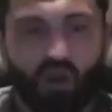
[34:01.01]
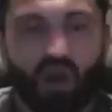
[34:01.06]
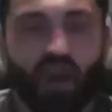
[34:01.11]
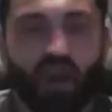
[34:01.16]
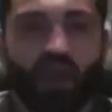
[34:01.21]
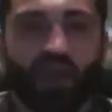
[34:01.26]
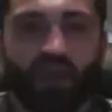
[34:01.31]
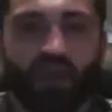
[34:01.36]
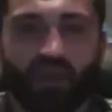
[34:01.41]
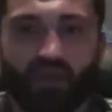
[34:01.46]

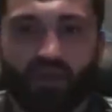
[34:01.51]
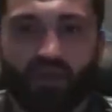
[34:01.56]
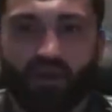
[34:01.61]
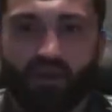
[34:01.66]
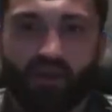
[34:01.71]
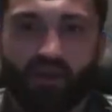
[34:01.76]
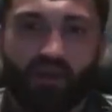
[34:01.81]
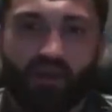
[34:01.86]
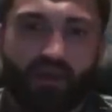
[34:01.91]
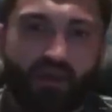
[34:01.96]
I
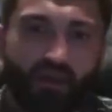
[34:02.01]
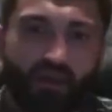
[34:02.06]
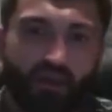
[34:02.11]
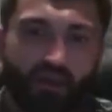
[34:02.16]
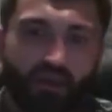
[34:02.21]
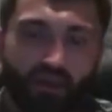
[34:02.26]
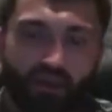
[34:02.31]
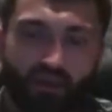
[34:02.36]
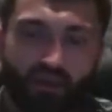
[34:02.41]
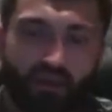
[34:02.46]

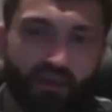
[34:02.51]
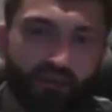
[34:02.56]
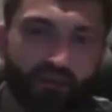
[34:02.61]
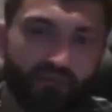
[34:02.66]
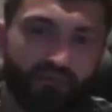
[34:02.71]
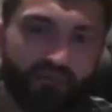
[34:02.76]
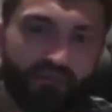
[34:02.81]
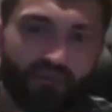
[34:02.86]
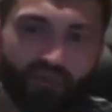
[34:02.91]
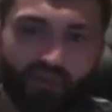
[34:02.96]

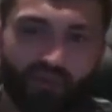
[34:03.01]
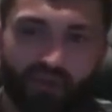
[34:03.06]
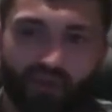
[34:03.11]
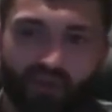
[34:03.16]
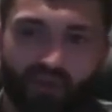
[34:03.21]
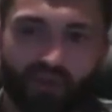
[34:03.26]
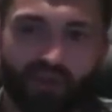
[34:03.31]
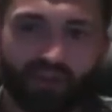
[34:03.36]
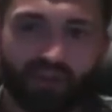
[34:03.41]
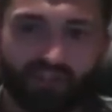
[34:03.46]
have
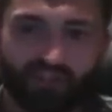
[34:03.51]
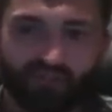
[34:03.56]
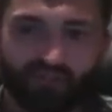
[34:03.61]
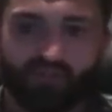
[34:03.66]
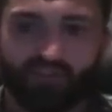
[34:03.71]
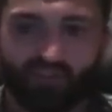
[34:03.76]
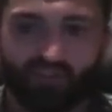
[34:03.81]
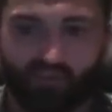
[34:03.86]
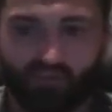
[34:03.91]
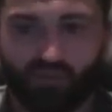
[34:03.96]
connections
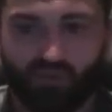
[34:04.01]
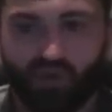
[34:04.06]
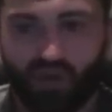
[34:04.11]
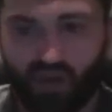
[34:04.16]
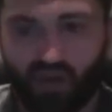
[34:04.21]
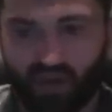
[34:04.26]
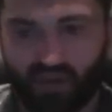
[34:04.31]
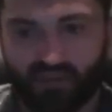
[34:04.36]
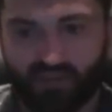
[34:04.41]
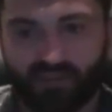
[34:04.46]
with you
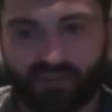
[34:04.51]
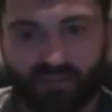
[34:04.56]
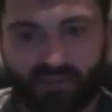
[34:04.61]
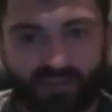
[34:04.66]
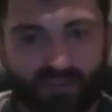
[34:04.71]
guys,